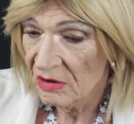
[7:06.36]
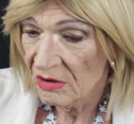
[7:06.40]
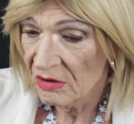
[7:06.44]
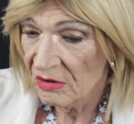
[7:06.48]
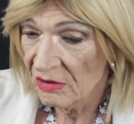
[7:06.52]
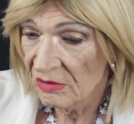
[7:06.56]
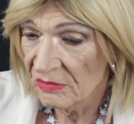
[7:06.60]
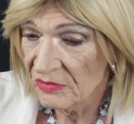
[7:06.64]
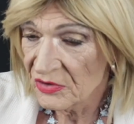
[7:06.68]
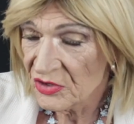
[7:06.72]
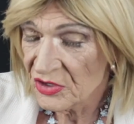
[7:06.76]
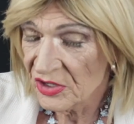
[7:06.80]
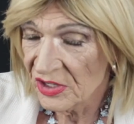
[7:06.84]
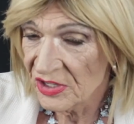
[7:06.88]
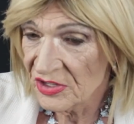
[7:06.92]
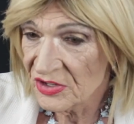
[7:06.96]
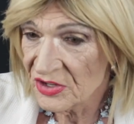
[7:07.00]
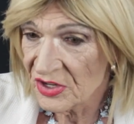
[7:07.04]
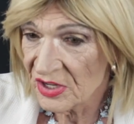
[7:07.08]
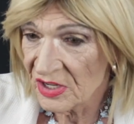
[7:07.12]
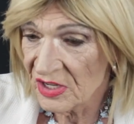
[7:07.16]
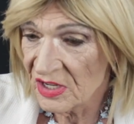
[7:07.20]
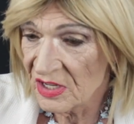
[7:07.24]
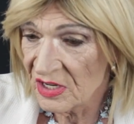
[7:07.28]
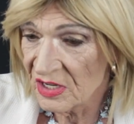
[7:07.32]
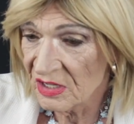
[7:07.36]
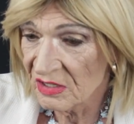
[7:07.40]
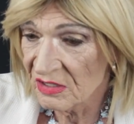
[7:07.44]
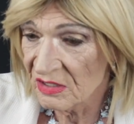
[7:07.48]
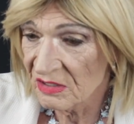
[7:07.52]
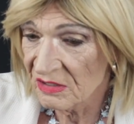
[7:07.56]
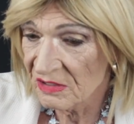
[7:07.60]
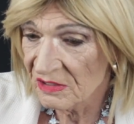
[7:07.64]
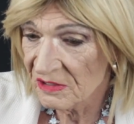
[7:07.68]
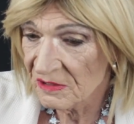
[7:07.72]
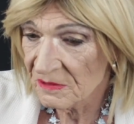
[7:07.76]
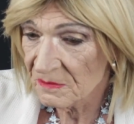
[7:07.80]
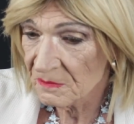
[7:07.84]
Obviously,
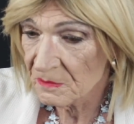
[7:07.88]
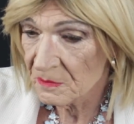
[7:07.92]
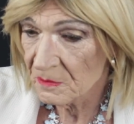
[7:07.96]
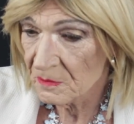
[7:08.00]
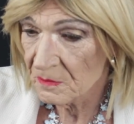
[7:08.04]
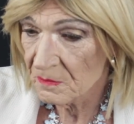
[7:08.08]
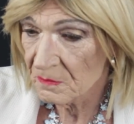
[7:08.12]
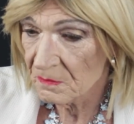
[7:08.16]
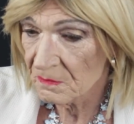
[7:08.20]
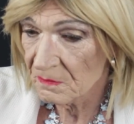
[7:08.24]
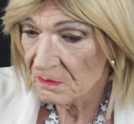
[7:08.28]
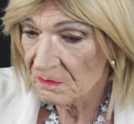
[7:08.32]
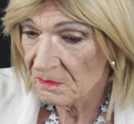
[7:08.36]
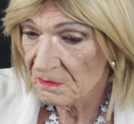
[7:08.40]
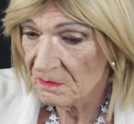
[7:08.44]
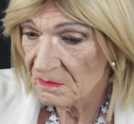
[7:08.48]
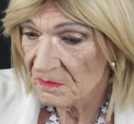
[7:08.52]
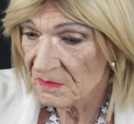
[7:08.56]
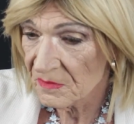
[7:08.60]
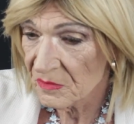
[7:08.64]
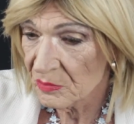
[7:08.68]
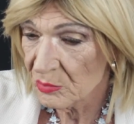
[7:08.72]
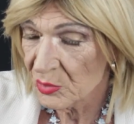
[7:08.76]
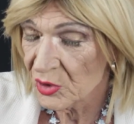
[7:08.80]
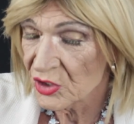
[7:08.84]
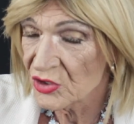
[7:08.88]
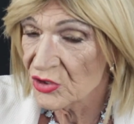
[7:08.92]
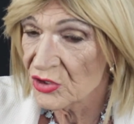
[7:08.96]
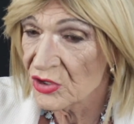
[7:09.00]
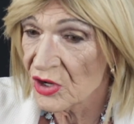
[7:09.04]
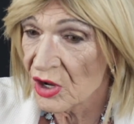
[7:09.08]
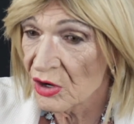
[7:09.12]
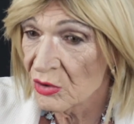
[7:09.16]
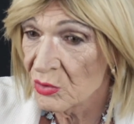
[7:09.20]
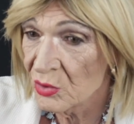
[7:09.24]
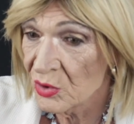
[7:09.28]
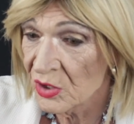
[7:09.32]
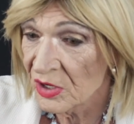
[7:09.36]
Tina
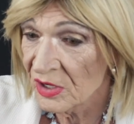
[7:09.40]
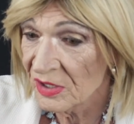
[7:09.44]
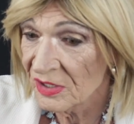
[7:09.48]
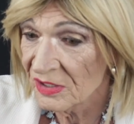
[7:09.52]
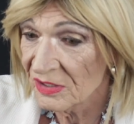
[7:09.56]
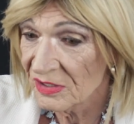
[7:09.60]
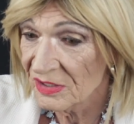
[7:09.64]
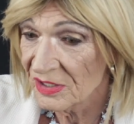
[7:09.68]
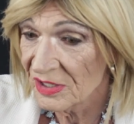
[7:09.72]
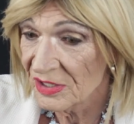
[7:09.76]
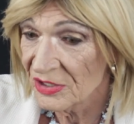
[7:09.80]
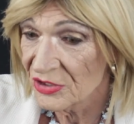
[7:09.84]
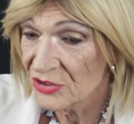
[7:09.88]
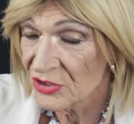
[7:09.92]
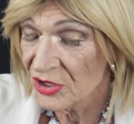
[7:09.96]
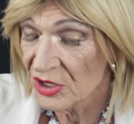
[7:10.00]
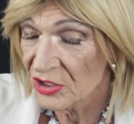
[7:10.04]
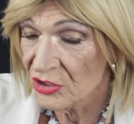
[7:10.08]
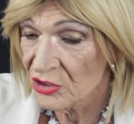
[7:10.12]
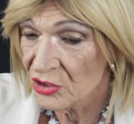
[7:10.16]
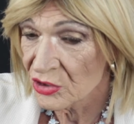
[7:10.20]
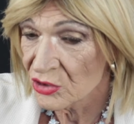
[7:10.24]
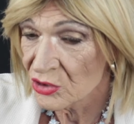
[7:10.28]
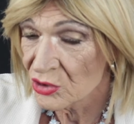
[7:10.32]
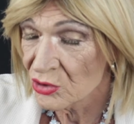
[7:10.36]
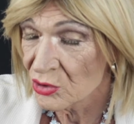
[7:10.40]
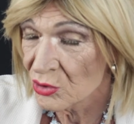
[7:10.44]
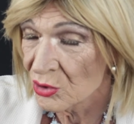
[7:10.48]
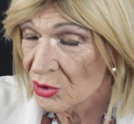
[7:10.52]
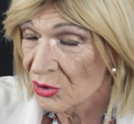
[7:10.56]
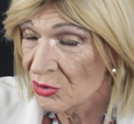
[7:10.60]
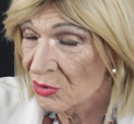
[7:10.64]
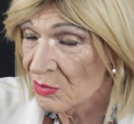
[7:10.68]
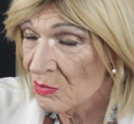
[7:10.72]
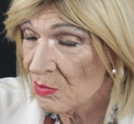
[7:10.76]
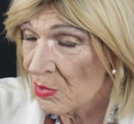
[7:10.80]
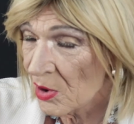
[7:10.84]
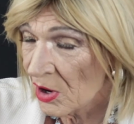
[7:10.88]
persona is such a
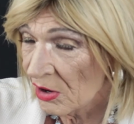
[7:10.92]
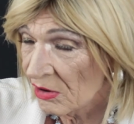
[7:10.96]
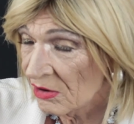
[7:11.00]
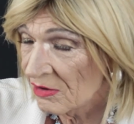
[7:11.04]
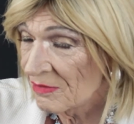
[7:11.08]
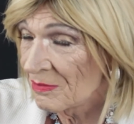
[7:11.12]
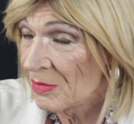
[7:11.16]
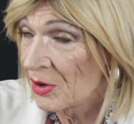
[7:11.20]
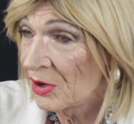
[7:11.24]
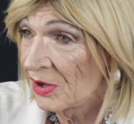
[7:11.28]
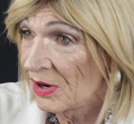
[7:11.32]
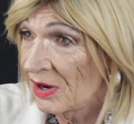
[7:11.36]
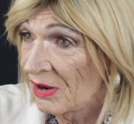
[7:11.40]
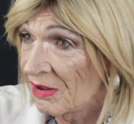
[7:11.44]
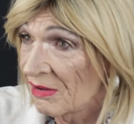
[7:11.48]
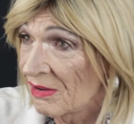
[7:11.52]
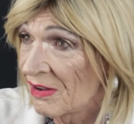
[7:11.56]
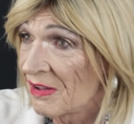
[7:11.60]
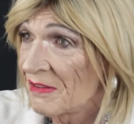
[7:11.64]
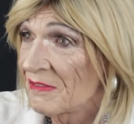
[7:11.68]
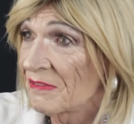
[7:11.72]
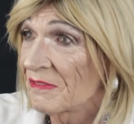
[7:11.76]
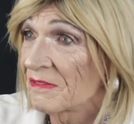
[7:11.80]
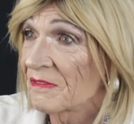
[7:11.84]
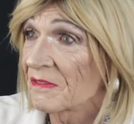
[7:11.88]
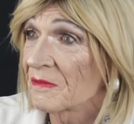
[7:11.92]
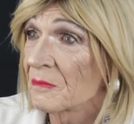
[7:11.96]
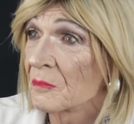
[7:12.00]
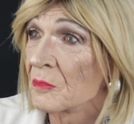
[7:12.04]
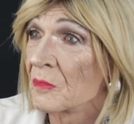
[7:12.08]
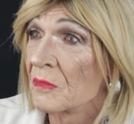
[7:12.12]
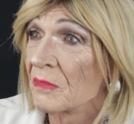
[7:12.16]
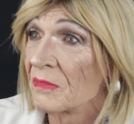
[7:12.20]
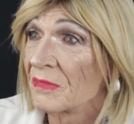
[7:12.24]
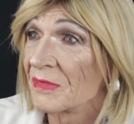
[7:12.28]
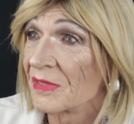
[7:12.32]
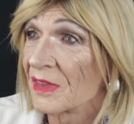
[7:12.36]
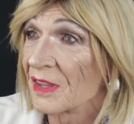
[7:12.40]
strong part of my life.
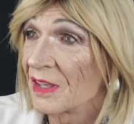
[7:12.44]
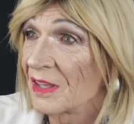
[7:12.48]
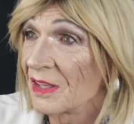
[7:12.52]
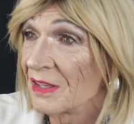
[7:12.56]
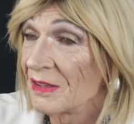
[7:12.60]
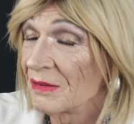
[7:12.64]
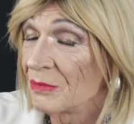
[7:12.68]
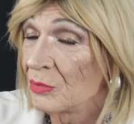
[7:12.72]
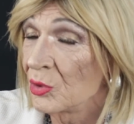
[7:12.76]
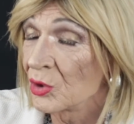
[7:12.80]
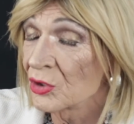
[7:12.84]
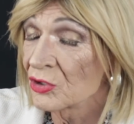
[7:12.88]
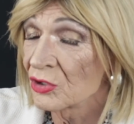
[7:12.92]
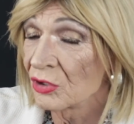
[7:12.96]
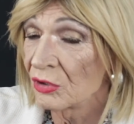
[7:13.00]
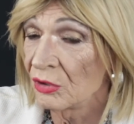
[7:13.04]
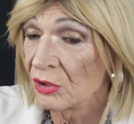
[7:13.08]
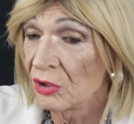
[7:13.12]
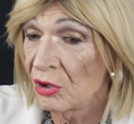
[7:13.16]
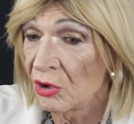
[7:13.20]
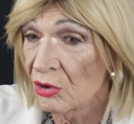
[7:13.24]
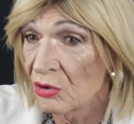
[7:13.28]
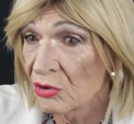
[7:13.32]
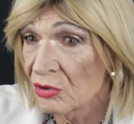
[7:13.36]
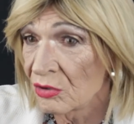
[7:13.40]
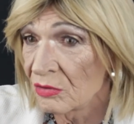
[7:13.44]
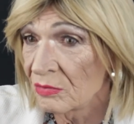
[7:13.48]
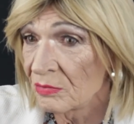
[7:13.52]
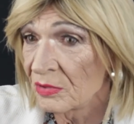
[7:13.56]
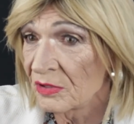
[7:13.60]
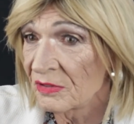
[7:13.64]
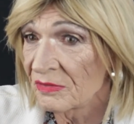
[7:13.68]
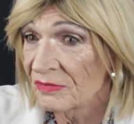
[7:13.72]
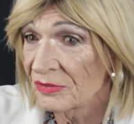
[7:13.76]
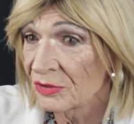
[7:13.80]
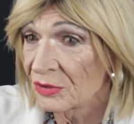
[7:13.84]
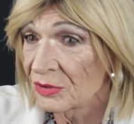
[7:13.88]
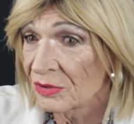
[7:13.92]
It wasn't long
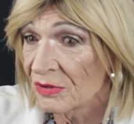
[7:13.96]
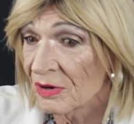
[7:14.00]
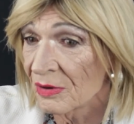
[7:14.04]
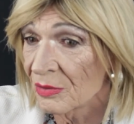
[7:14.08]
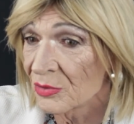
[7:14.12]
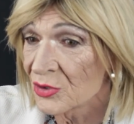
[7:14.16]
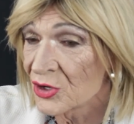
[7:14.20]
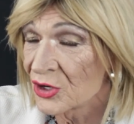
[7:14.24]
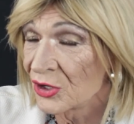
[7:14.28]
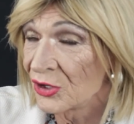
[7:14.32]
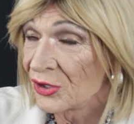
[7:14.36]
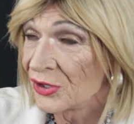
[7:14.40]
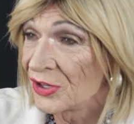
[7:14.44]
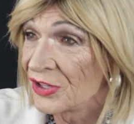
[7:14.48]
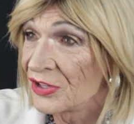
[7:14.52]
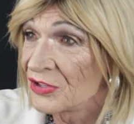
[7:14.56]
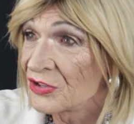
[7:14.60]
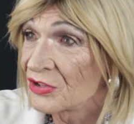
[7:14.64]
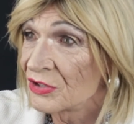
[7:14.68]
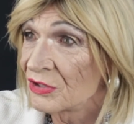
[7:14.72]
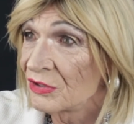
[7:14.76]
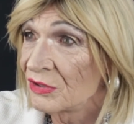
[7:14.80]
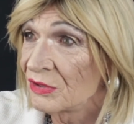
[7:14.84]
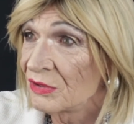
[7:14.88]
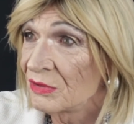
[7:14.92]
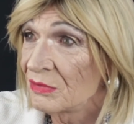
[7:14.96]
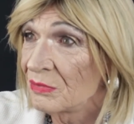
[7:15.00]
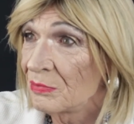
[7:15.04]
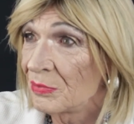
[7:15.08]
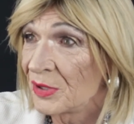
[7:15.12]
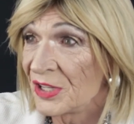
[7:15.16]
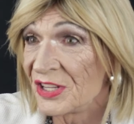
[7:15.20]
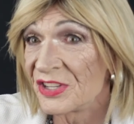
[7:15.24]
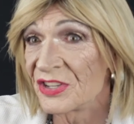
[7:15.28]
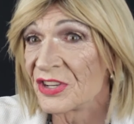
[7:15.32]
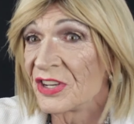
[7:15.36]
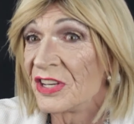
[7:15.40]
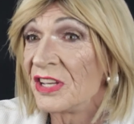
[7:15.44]
before I was yearning to
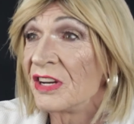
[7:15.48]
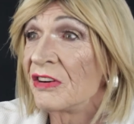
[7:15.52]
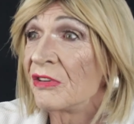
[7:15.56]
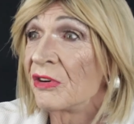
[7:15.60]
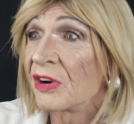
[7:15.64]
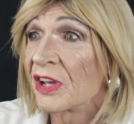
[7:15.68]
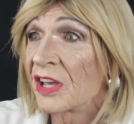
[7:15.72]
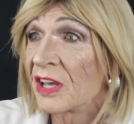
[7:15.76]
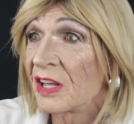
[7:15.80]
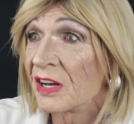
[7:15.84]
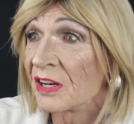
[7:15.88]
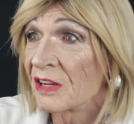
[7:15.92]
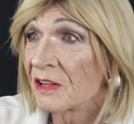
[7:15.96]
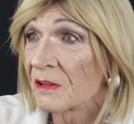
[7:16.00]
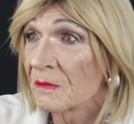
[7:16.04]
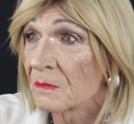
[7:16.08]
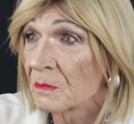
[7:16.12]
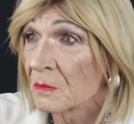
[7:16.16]
be Tina again.